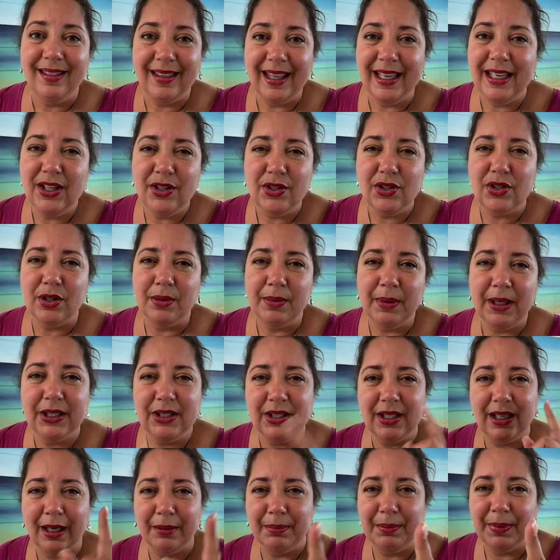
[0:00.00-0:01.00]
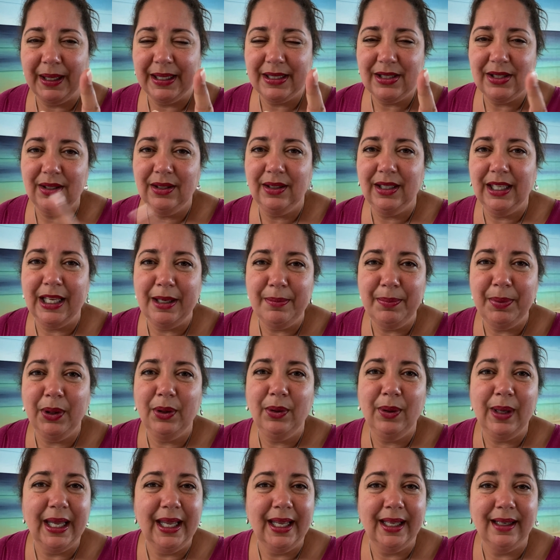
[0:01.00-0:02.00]
Thank you so much. God bless you, keep
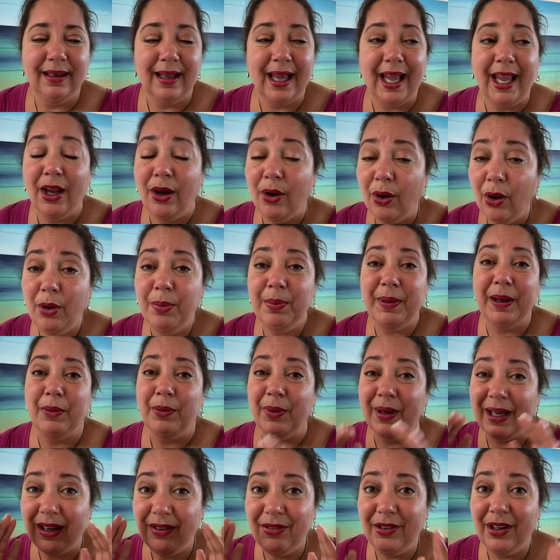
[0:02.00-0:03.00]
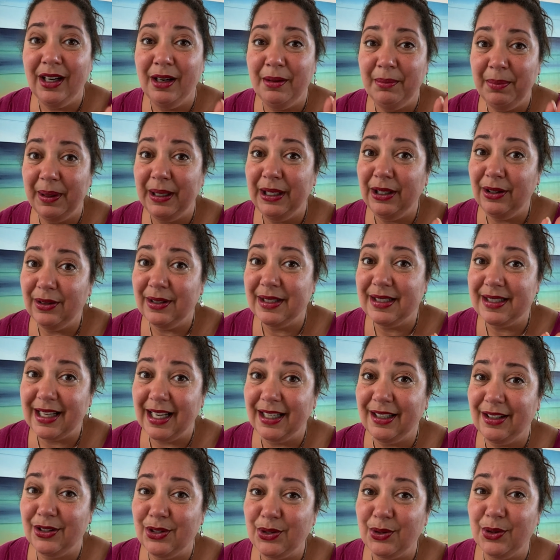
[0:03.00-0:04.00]
you, and I hope that whatever company you
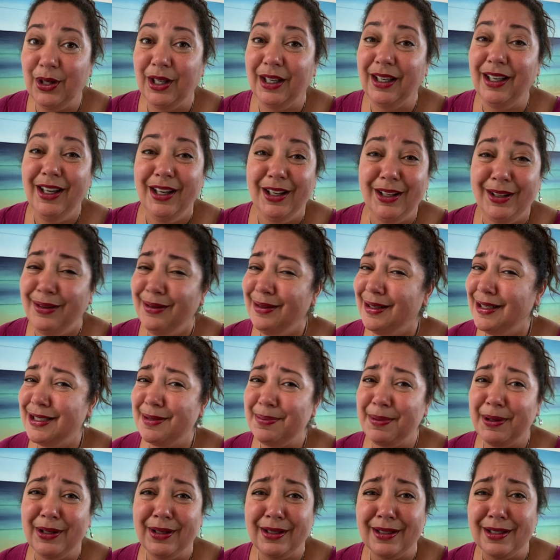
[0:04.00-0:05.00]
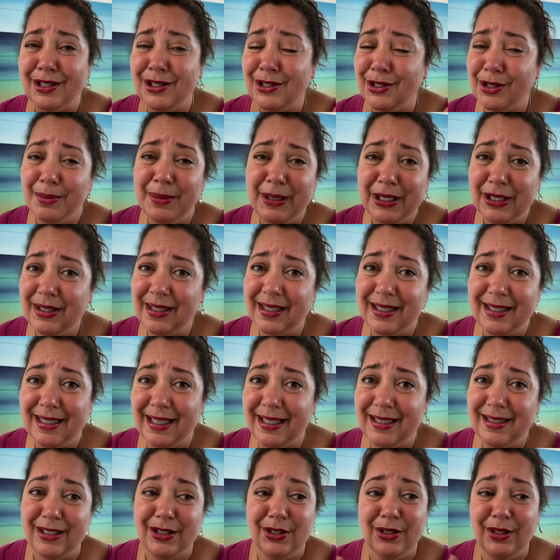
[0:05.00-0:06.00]
decide to join, you experience so much
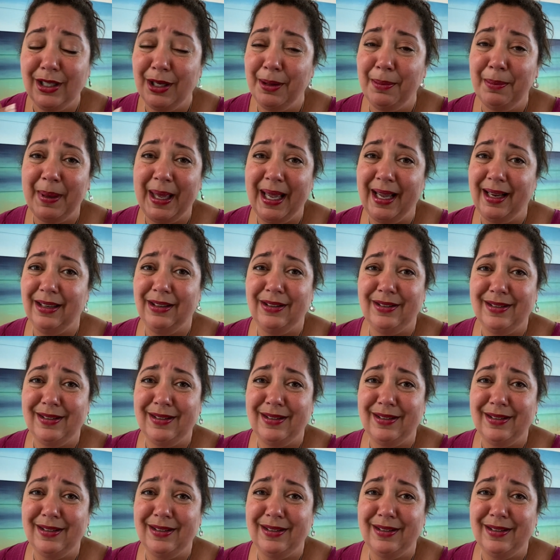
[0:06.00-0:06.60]
success that you come back and